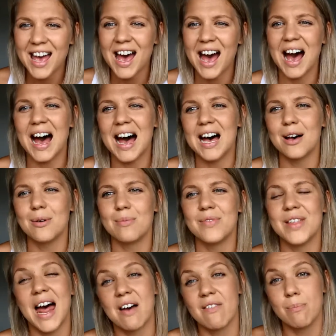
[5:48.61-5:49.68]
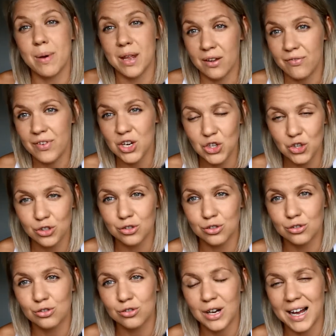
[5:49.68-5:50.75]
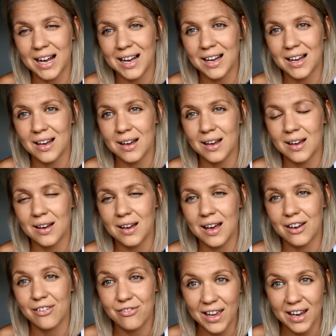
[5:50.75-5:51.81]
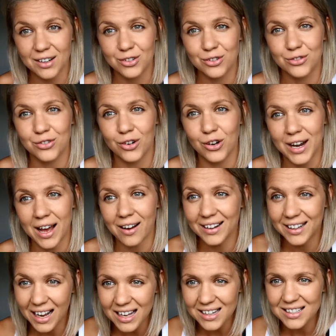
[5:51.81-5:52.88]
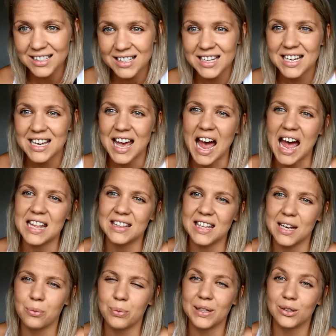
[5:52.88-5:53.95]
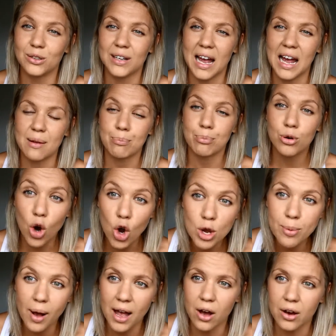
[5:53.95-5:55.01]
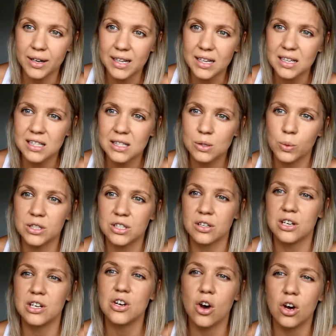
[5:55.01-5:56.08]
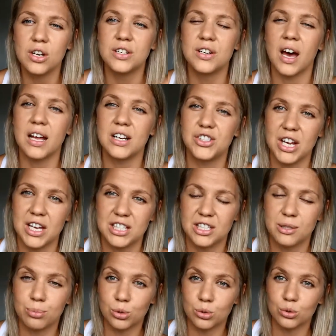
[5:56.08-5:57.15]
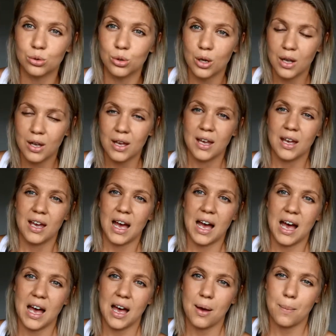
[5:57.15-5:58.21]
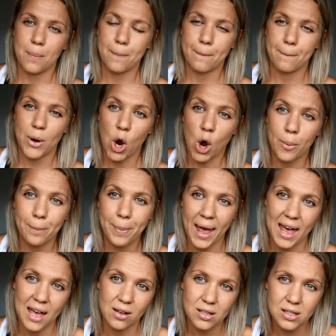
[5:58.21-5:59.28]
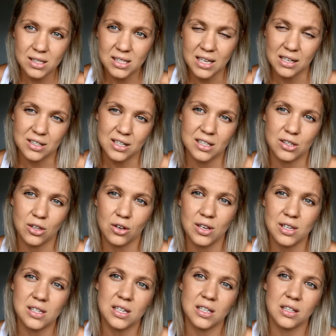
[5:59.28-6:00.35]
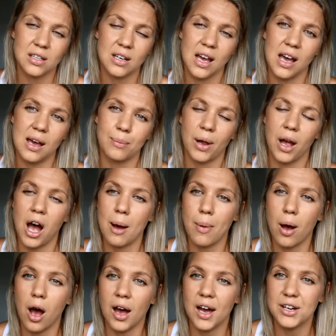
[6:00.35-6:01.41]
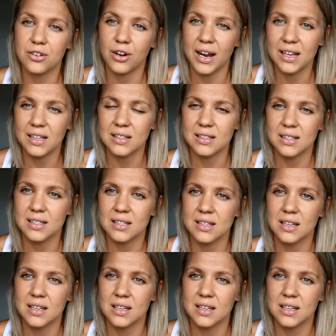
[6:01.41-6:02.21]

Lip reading: that have a beneficial effect on our gut. And then we look at probiotics, which are non-digestible compounds, such as those in carbohydrates,